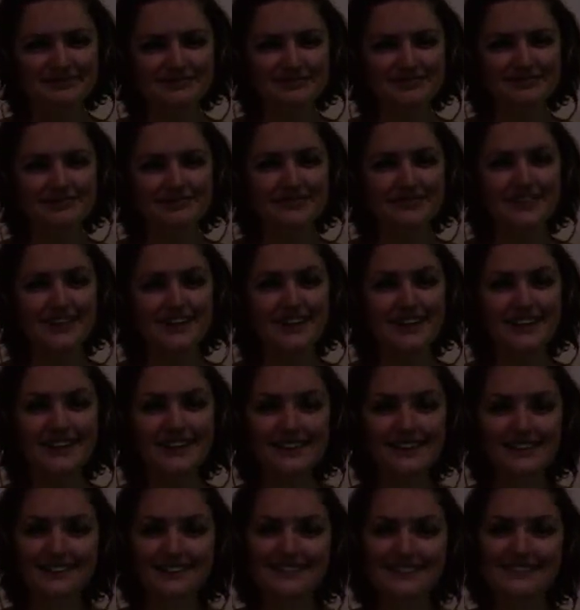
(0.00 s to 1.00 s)

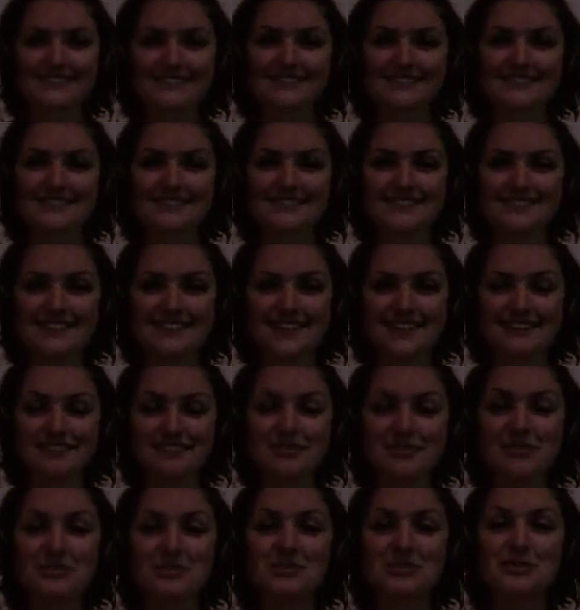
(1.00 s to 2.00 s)
Yeah. If
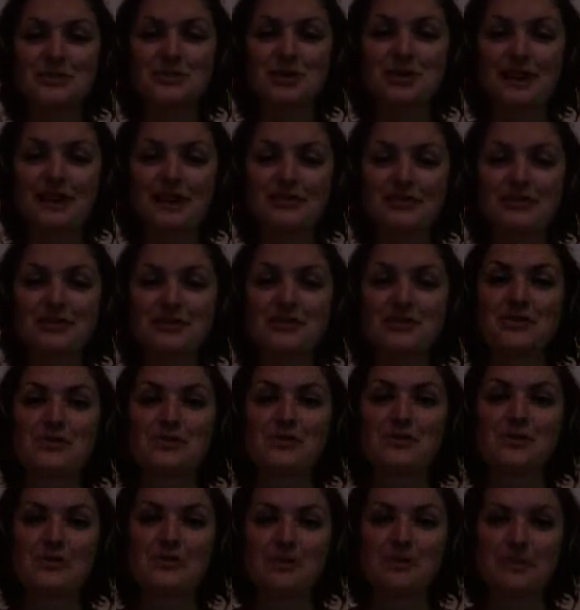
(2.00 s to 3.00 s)
you were doing it for
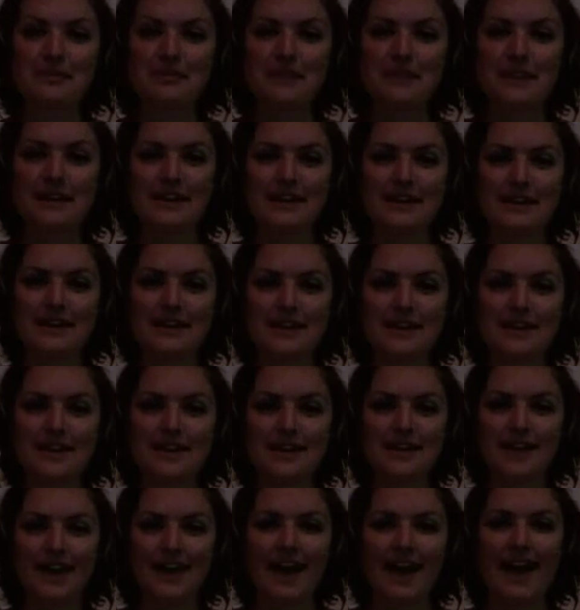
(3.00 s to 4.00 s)
all women,
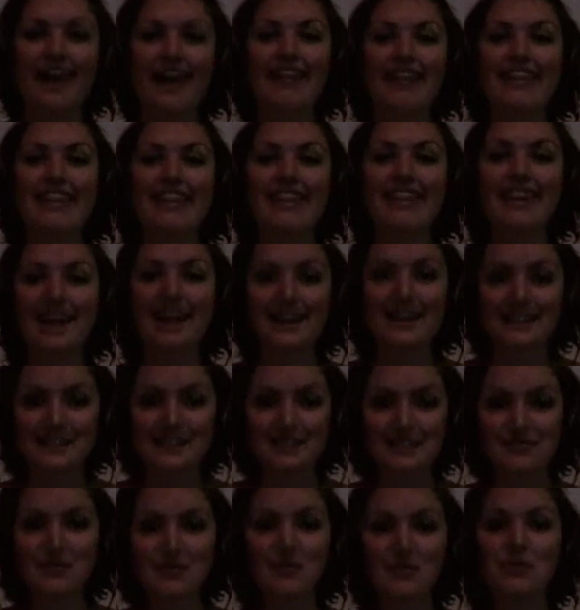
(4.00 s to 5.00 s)
and thus
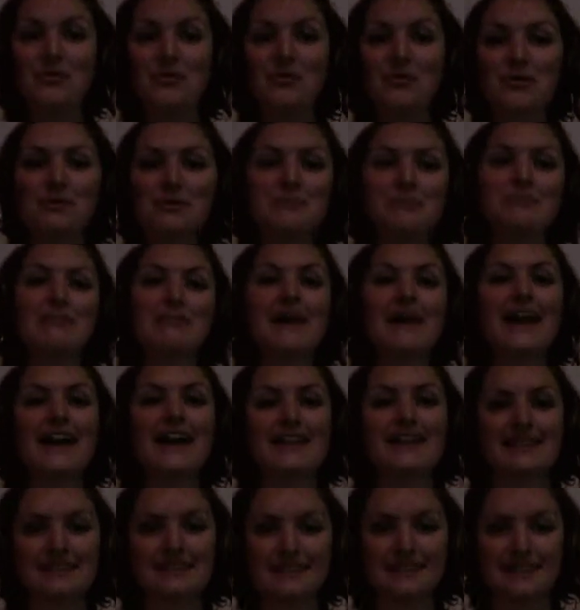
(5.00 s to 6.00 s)
for all
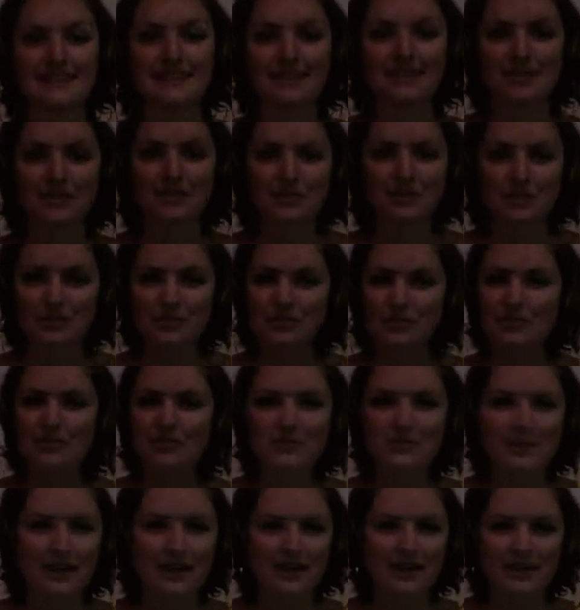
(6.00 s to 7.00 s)
men through
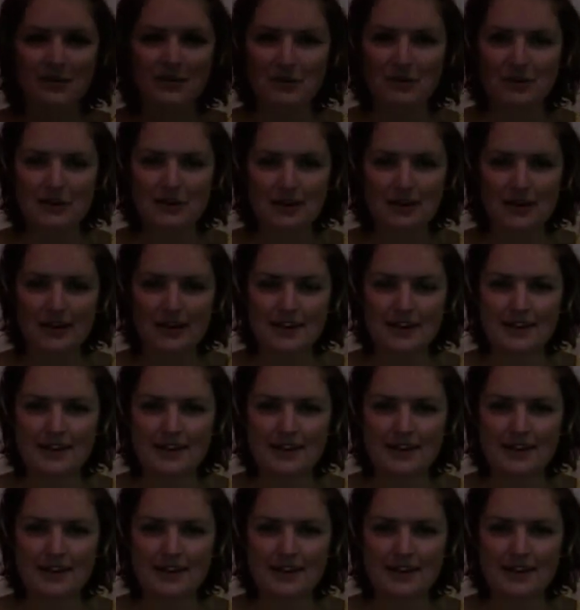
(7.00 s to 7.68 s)
other women,